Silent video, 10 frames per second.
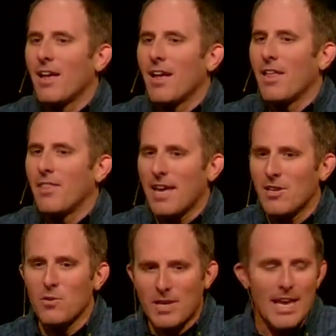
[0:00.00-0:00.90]
that
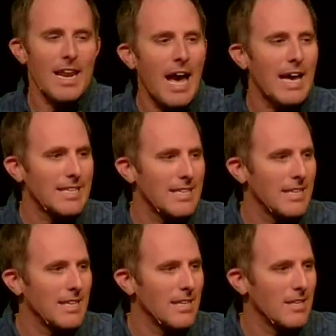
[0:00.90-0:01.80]
you cannot,
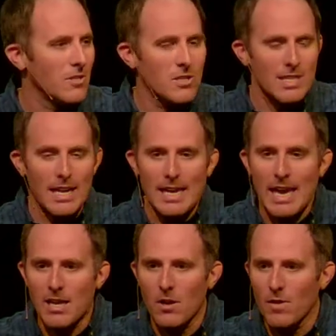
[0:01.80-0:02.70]
you're just like, I
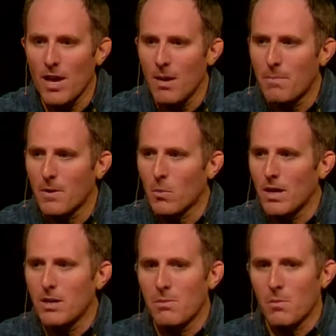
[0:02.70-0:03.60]
can't get over the hump here. Well,
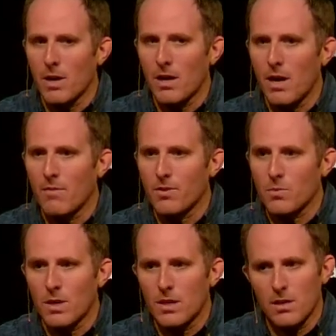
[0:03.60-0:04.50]
you've been working on it for
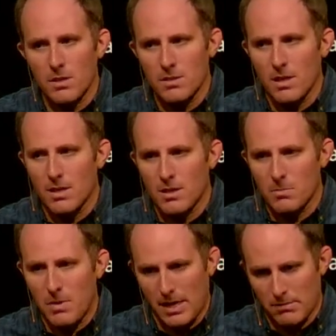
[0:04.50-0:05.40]
20 years, getting it this bad.